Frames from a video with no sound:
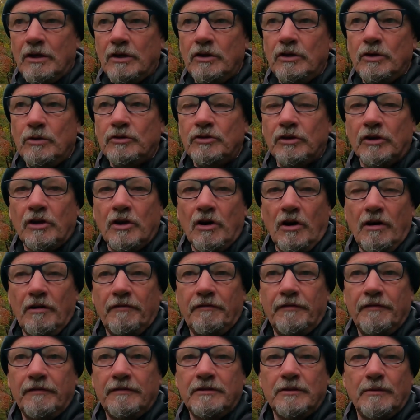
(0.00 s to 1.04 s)
he used to
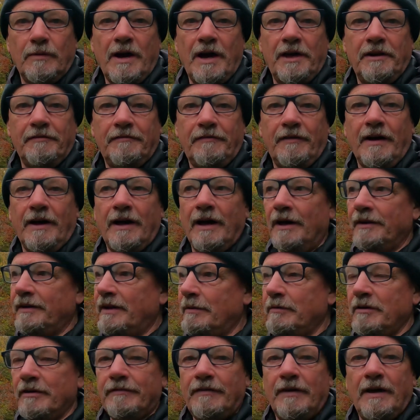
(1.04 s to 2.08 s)
cough to hide a fart,
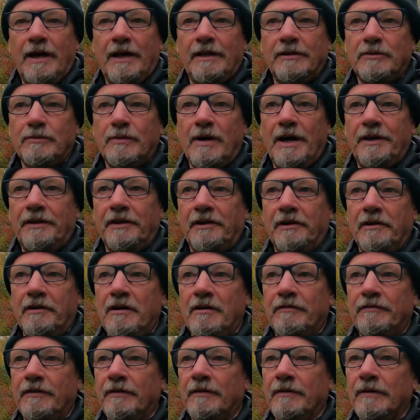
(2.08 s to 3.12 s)
now you fart to hide a
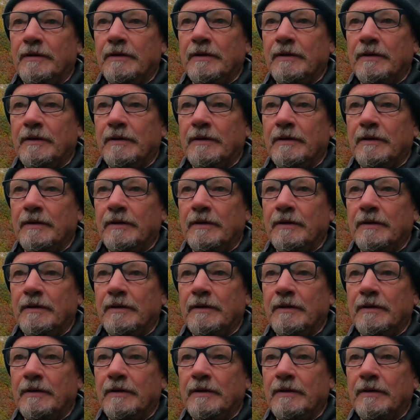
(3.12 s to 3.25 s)
cough,